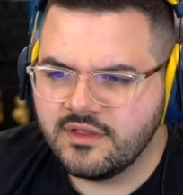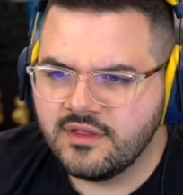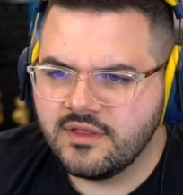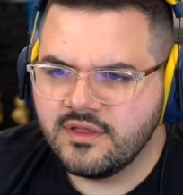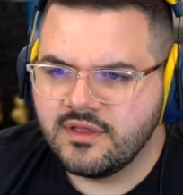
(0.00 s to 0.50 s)

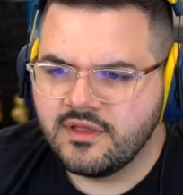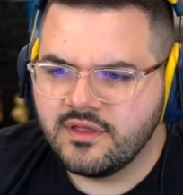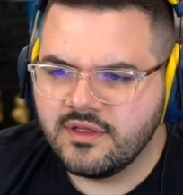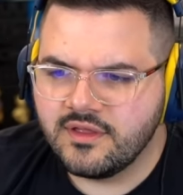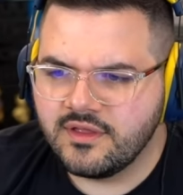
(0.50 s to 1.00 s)

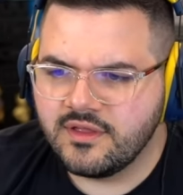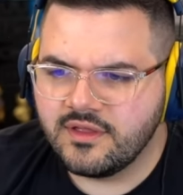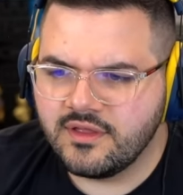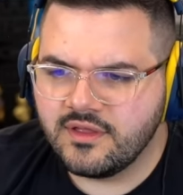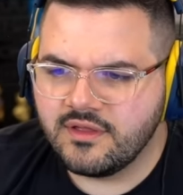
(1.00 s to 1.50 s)

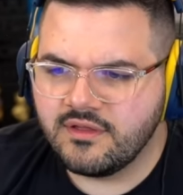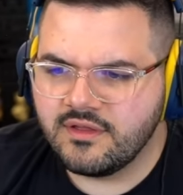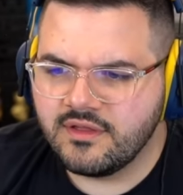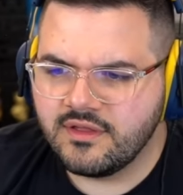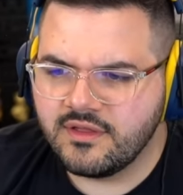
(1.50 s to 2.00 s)

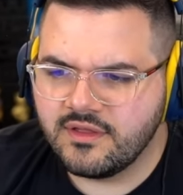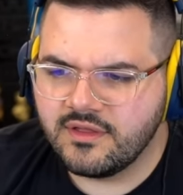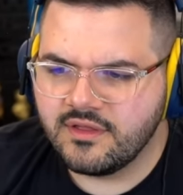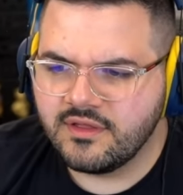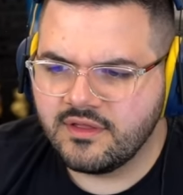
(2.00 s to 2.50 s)

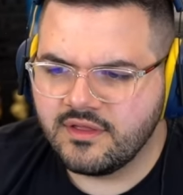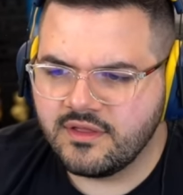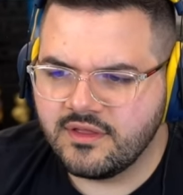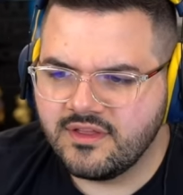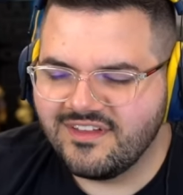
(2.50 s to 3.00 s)

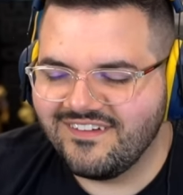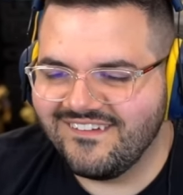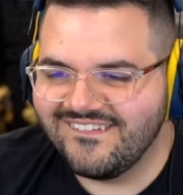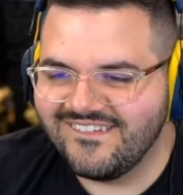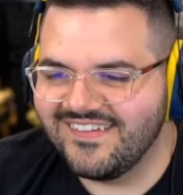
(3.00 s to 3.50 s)

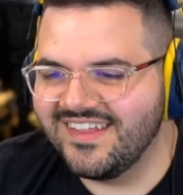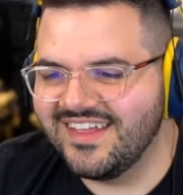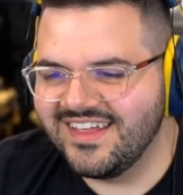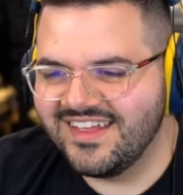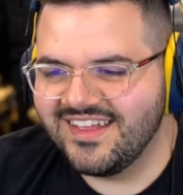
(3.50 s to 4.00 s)

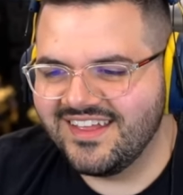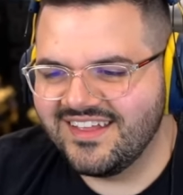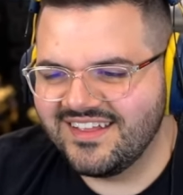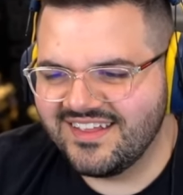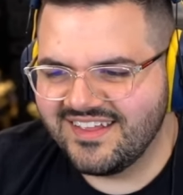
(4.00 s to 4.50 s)

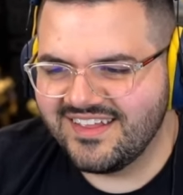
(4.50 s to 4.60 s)
[no speech]